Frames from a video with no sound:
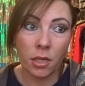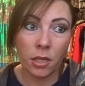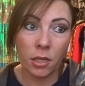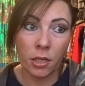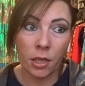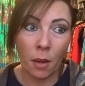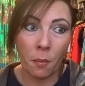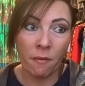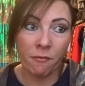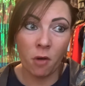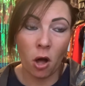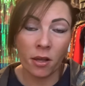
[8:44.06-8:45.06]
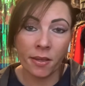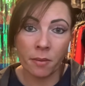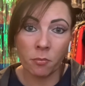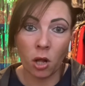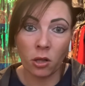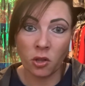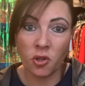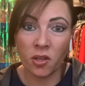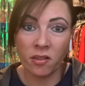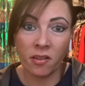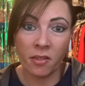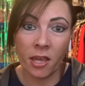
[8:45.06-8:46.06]
know, I've got a criminology
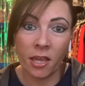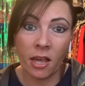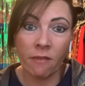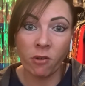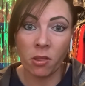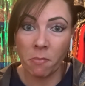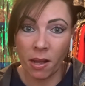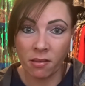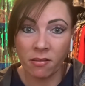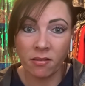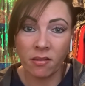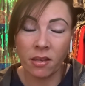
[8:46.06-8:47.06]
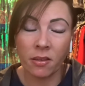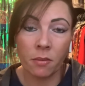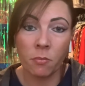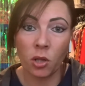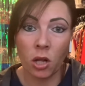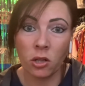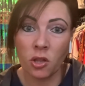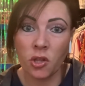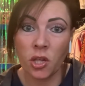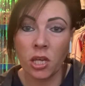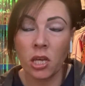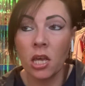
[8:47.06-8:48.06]
degree, I've got a master's in
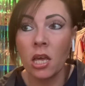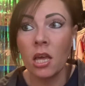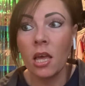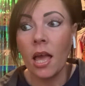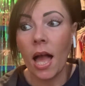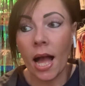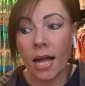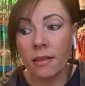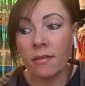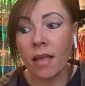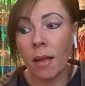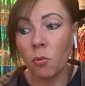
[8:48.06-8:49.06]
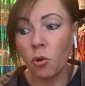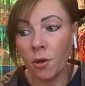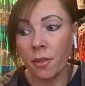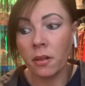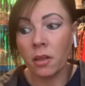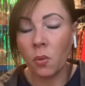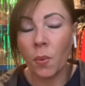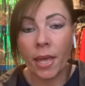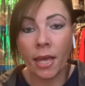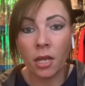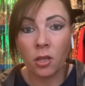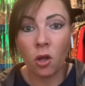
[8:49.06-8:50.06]
criminology, and I'm currently
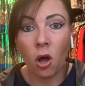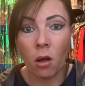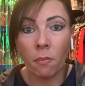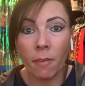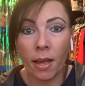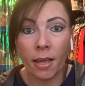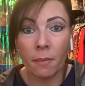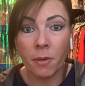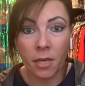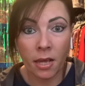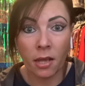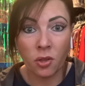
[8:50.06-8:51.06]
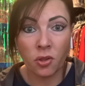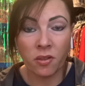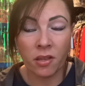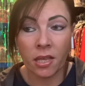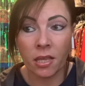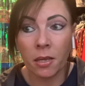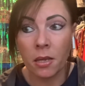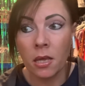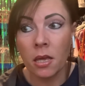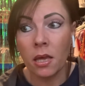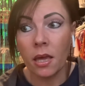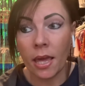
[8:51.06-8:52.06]
working on my PhD
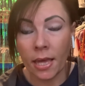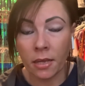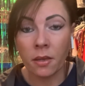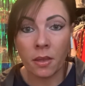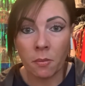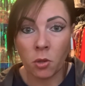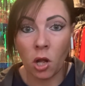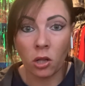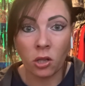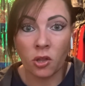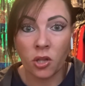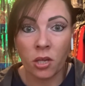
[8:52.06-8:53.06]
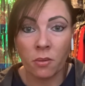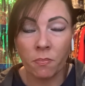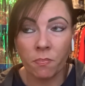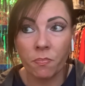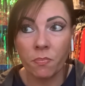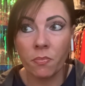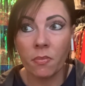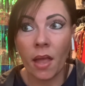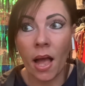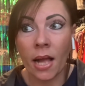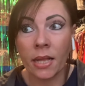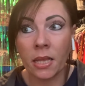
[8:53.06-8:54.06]
in criminology.
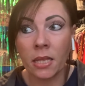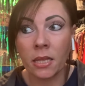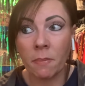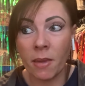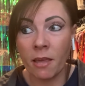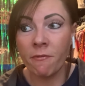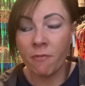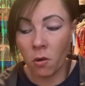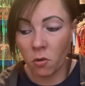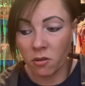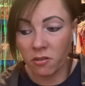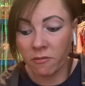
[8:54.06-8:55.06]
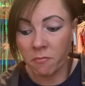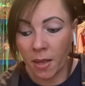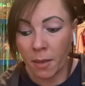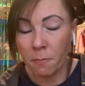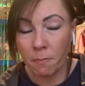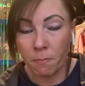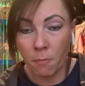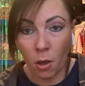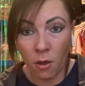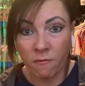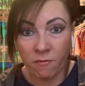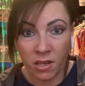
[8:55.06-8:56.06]
And the main focus of my
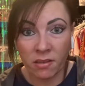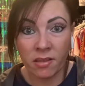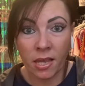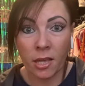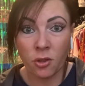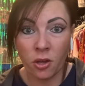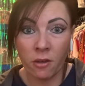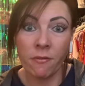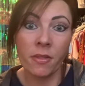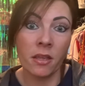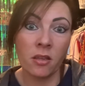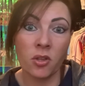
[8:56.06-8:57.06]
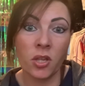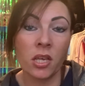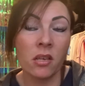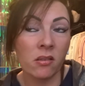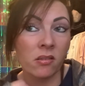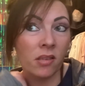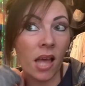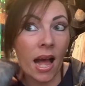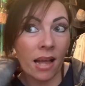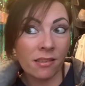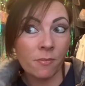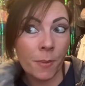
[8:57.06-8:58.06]
research over these years
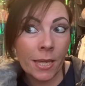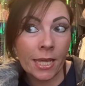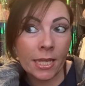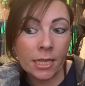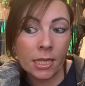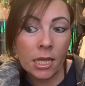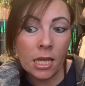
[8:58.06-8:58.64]
has been